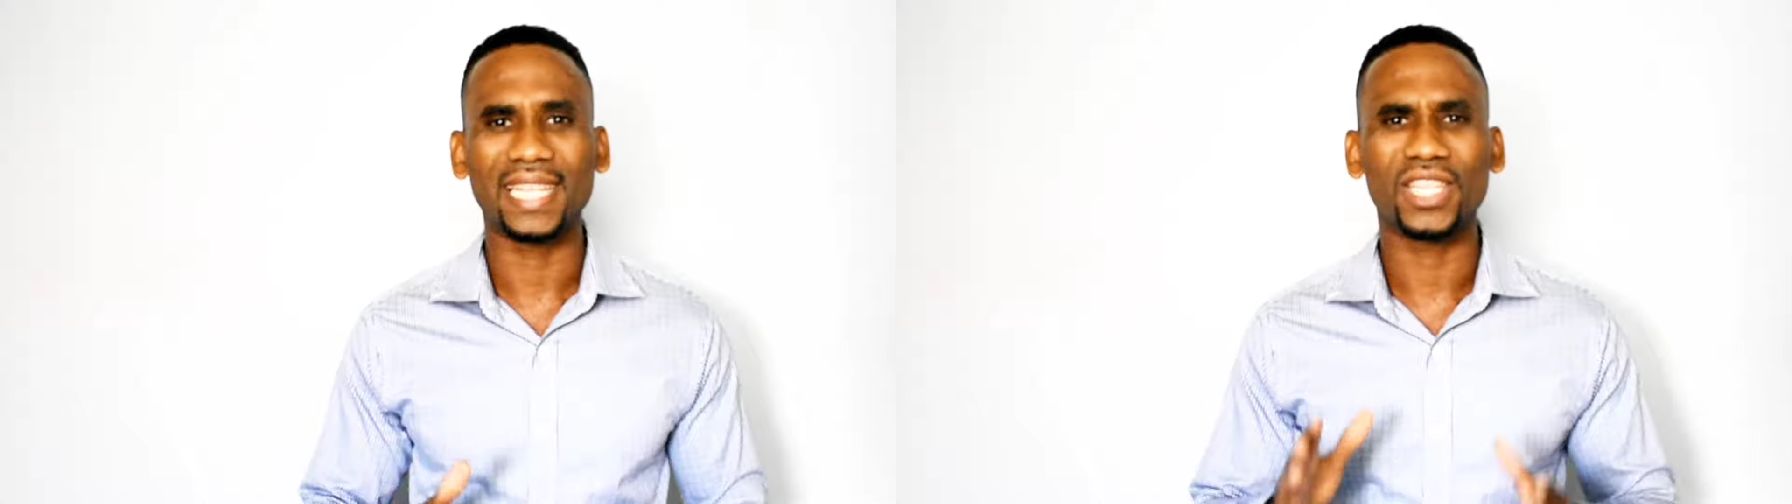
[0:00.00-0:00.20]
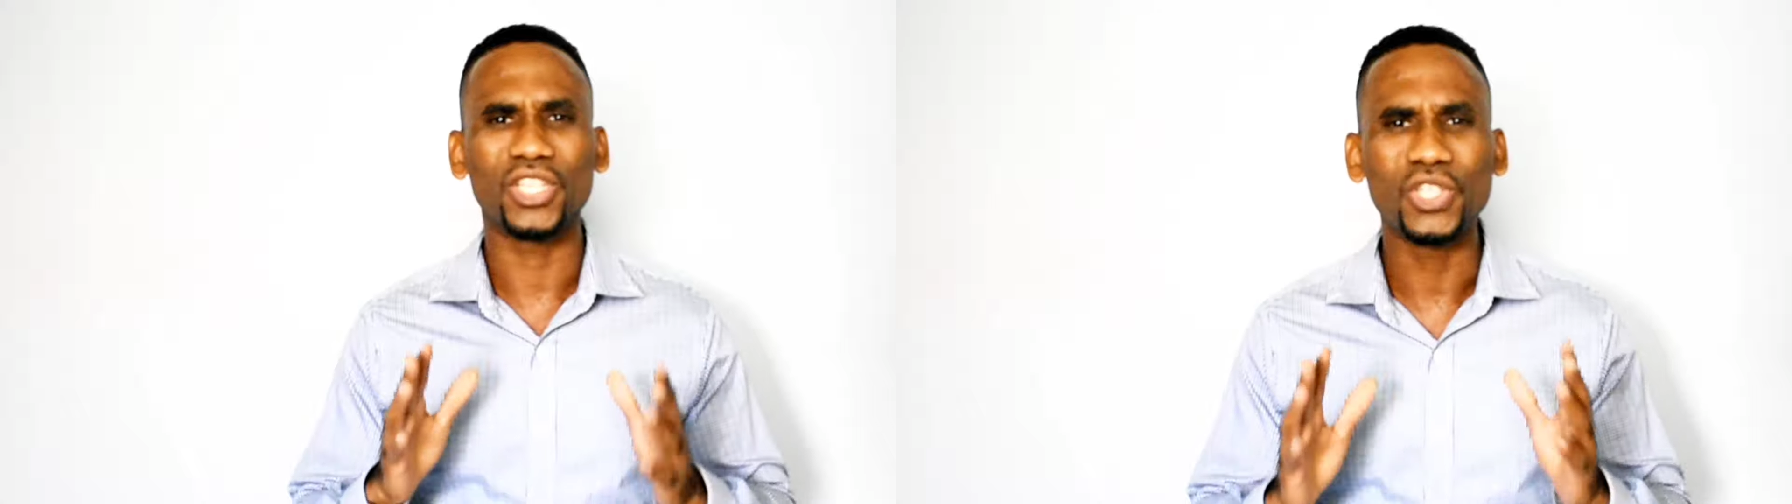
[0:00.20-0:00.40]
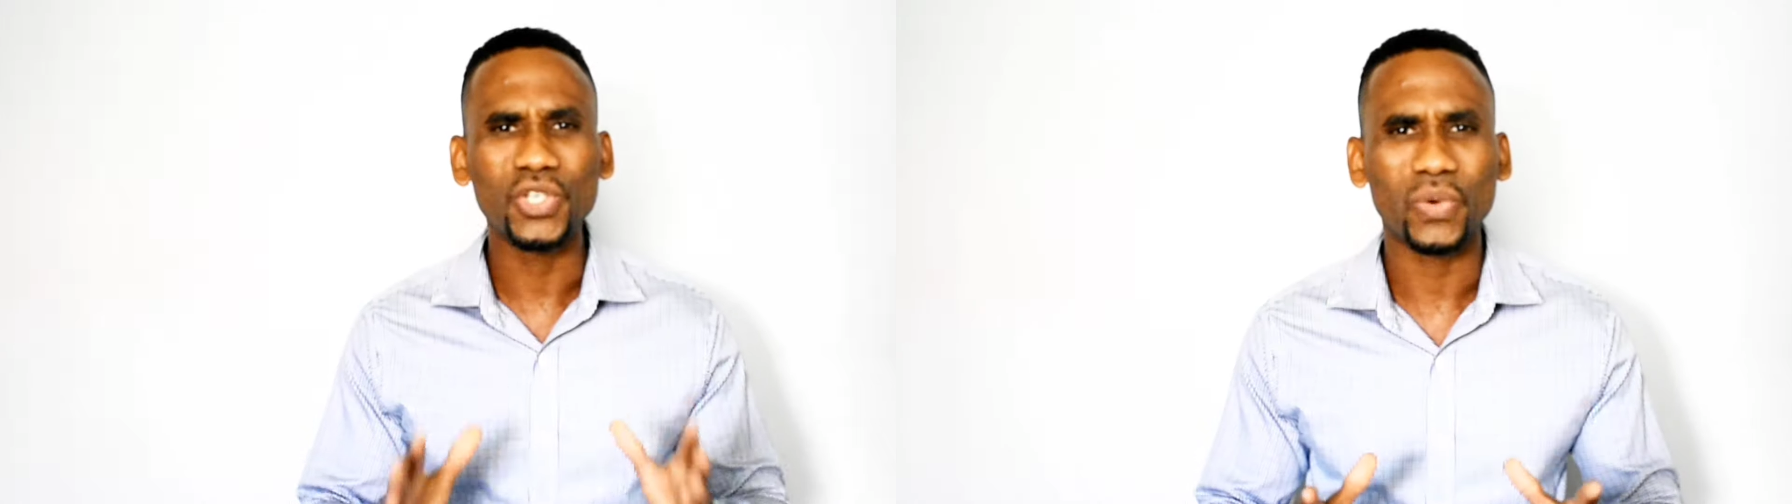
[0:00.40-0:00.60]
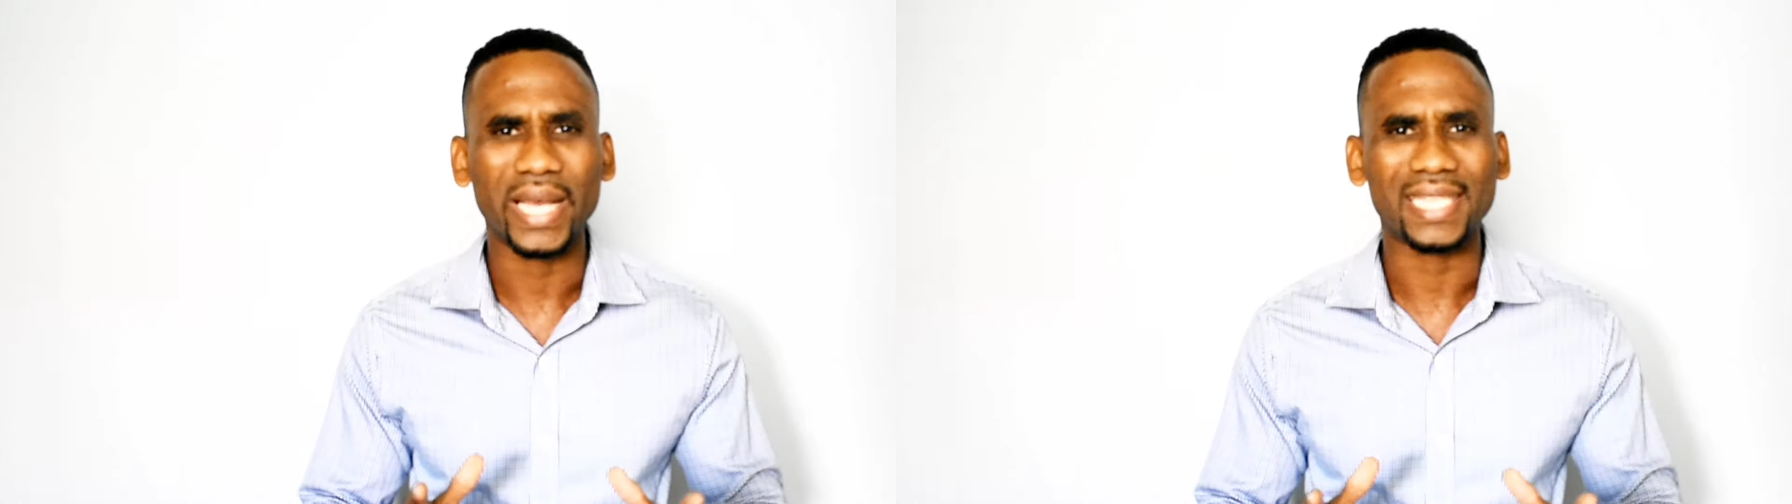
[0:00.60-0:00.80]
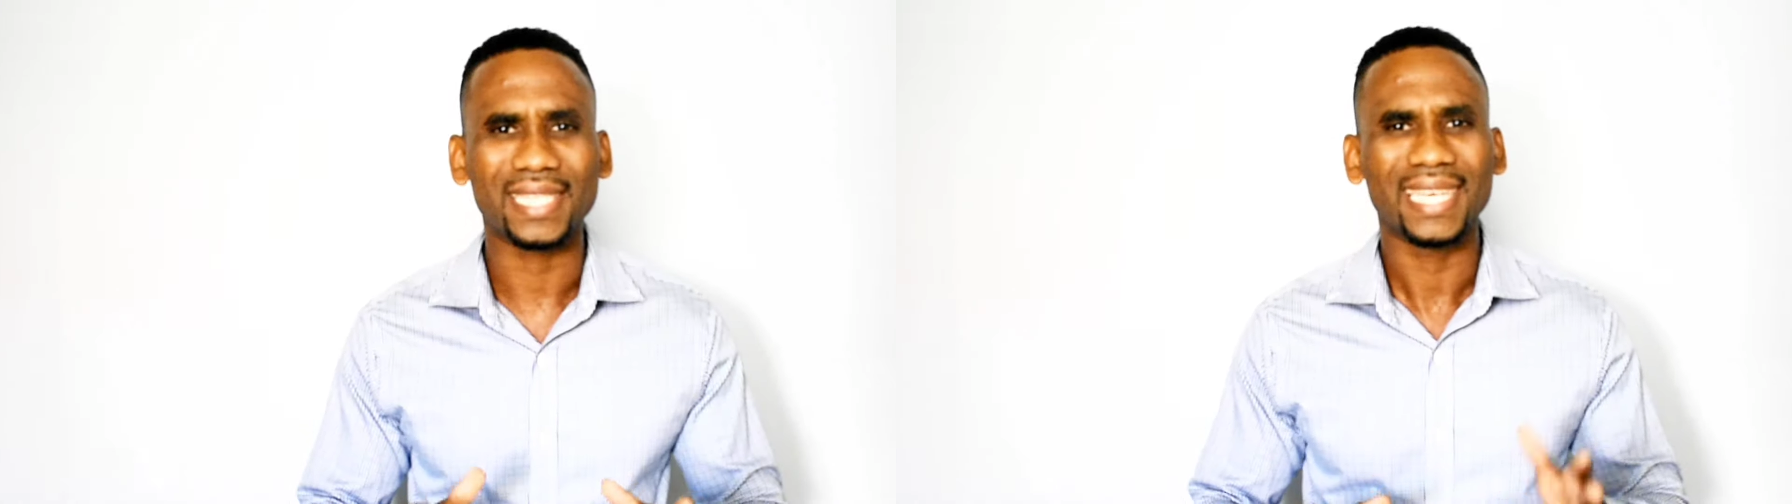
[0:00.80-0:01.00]
in the
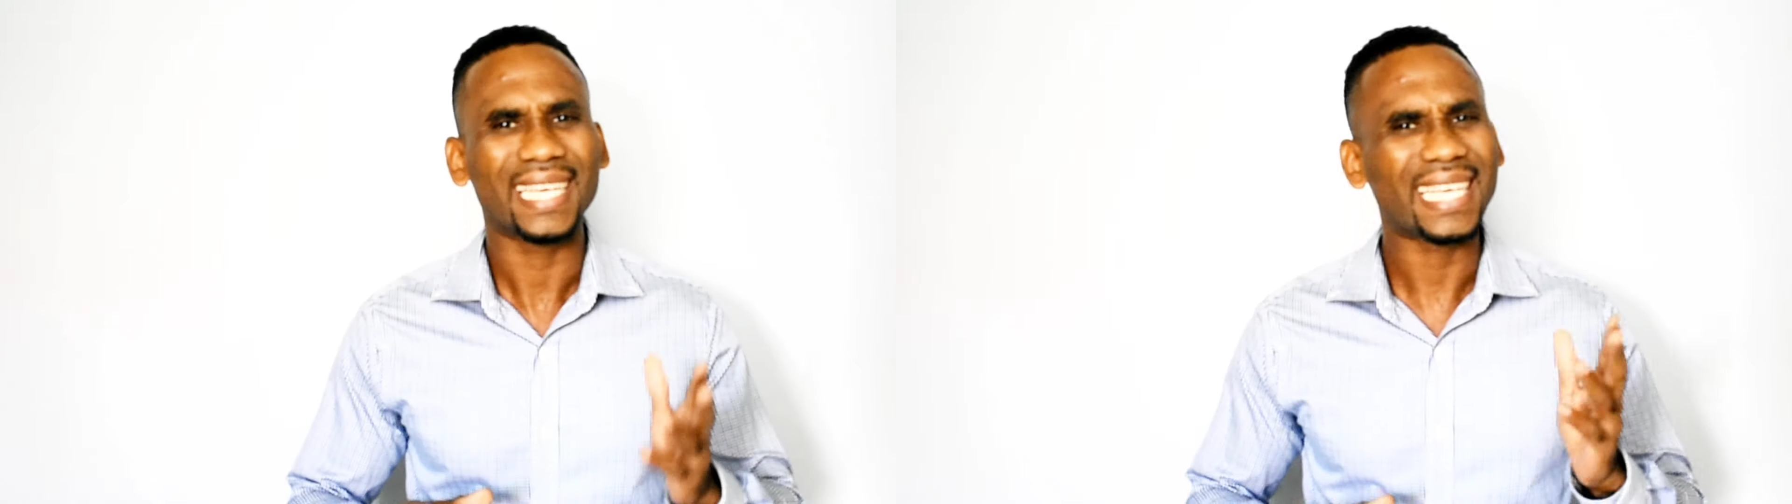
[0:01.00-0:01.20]
newest,